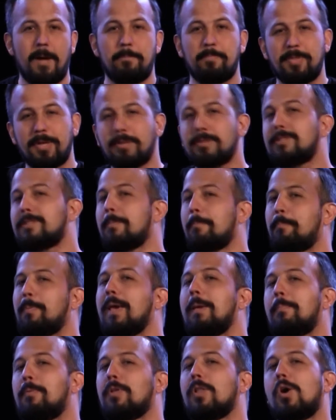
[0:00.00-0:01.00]
Um, there's
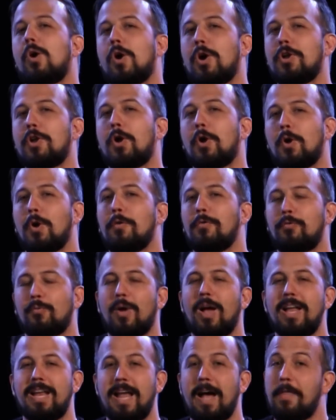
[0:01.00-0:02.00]
some people on
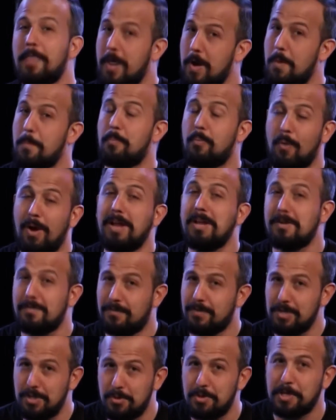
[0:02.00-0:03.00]
earth right now that are
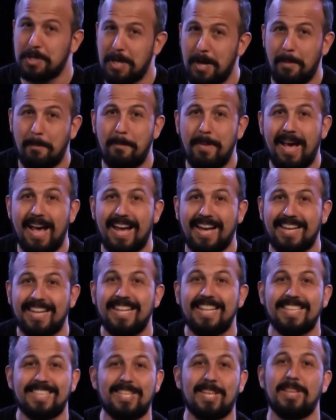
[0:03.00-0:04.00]
praying for you to come
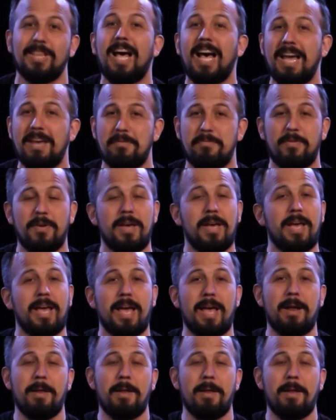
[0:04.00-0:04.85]
back to life.